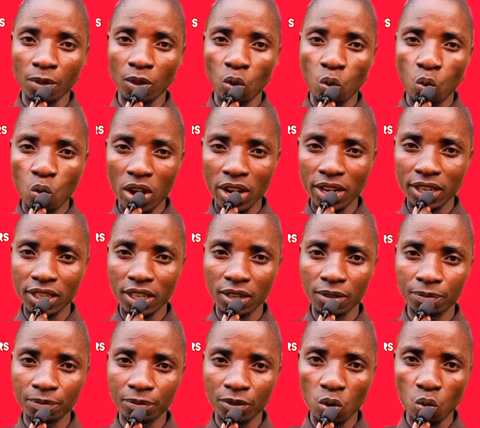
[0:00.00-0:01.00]

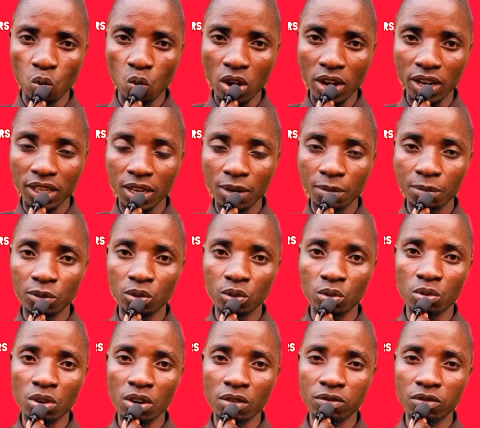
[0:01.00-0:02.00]
Welcome to
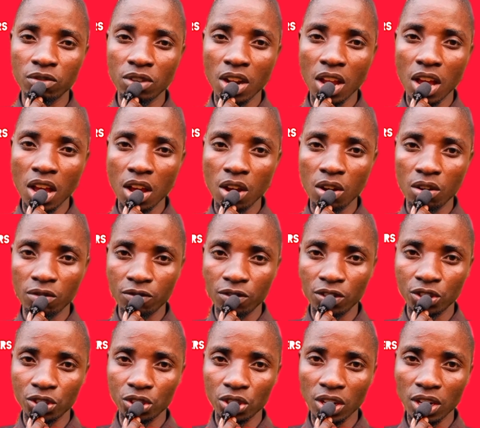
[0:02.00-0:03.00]
Wafula
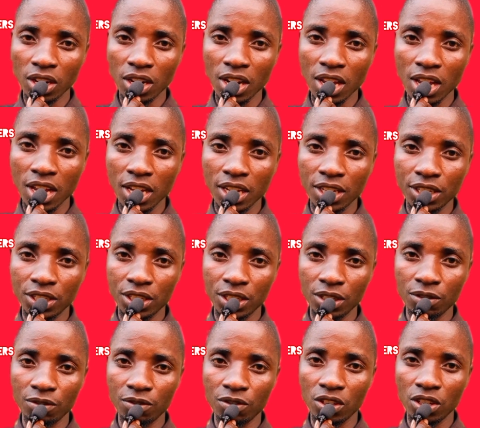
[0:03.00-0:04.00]
Official
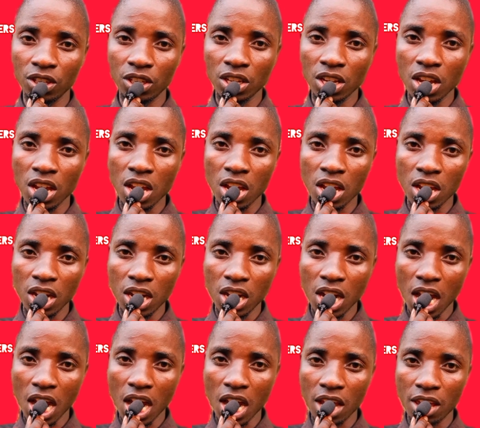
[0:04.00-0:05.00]
TV
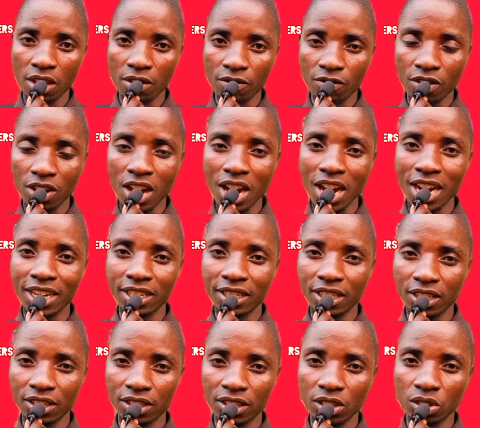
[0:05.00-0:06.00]
Live, and
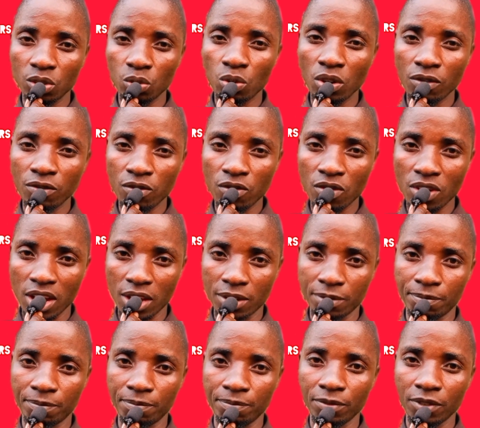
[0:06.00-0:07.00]
this is Wafula.
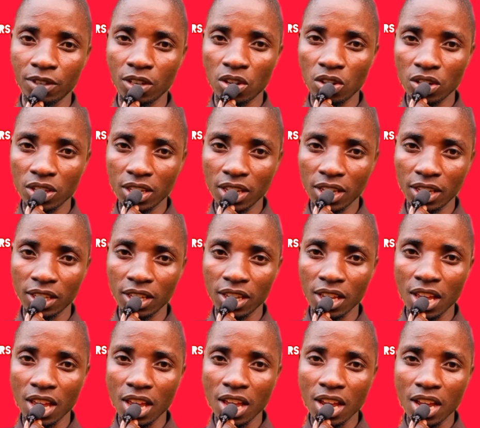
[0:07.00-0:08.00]
Okay,
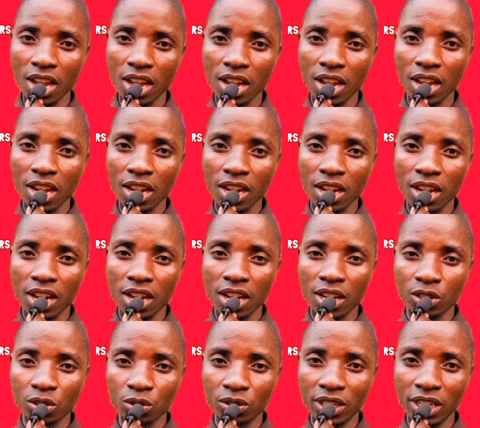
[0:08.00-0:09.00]

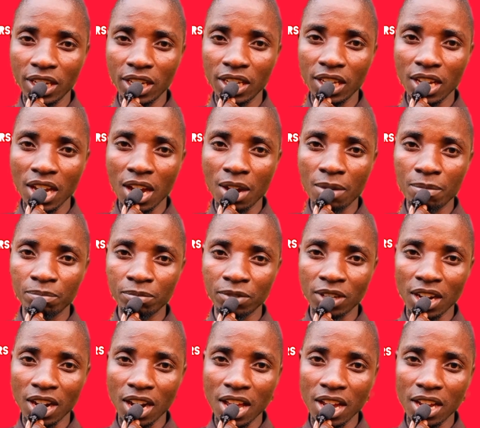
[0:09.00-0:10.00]
today I'm
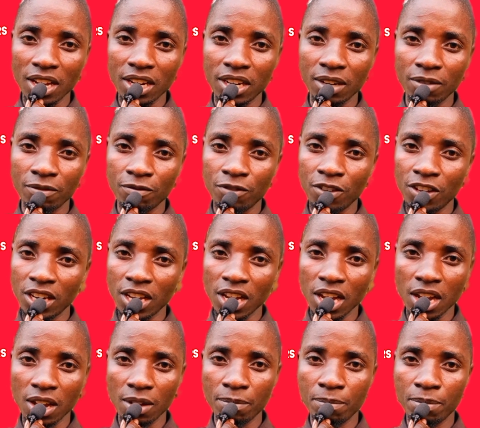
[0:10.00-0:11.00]
glad, I'm very
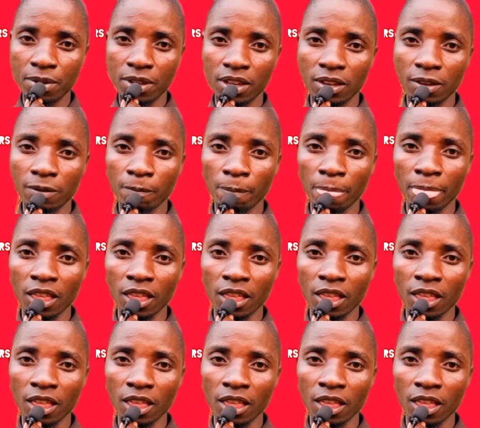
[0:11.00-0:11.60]
happy